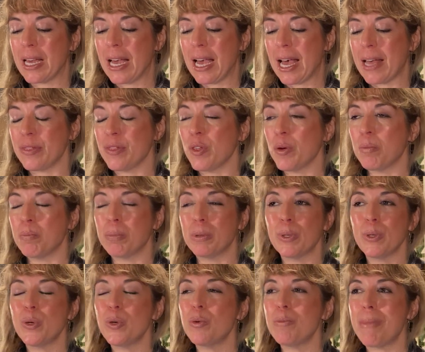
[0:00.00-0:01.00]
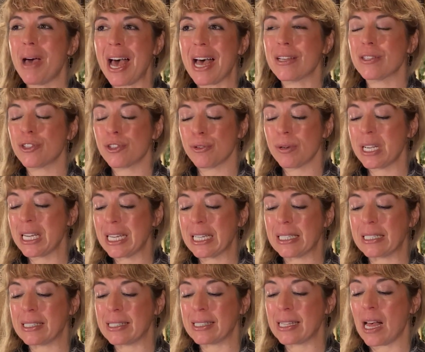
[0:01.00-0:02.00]
and the blue mastery
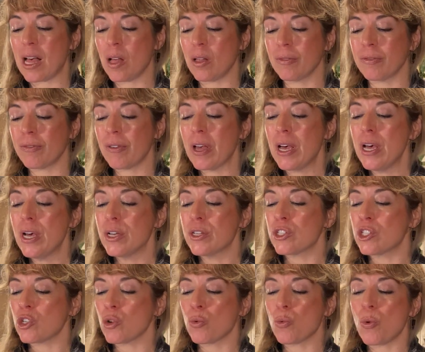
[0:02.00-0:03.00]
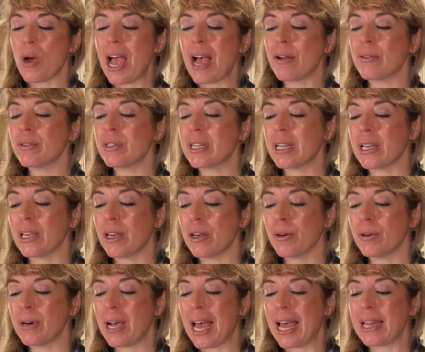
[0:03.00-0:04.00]
itself surrounding you
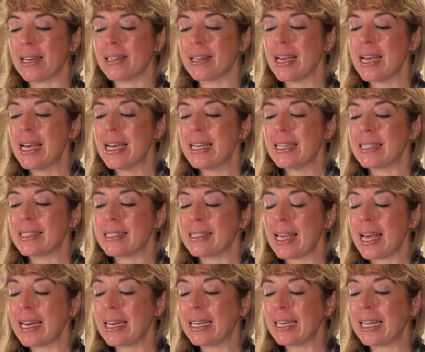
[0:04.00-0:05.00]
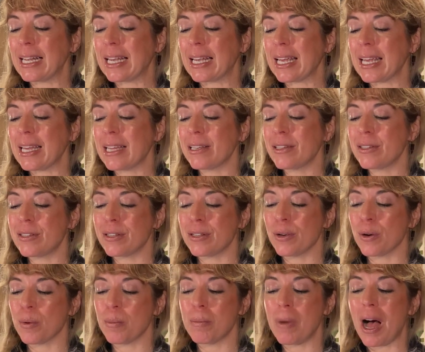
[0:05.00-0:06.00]
and settling into
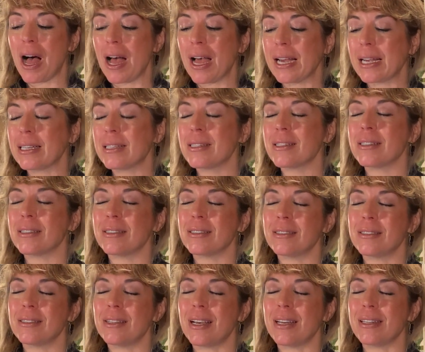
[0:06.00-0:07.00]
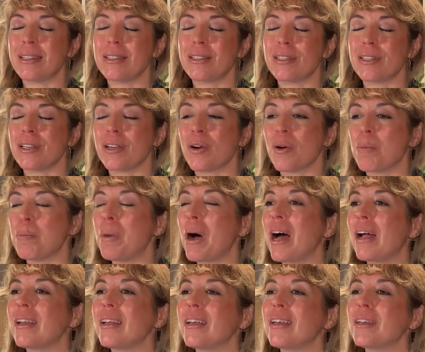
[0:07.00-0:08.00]
your mind and into your
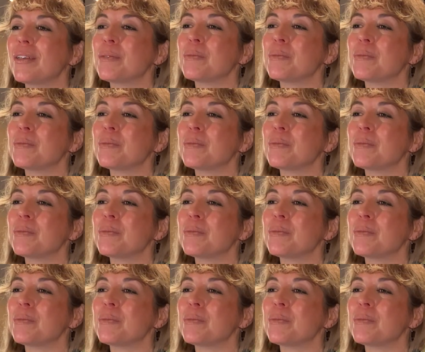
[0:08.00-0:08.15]
body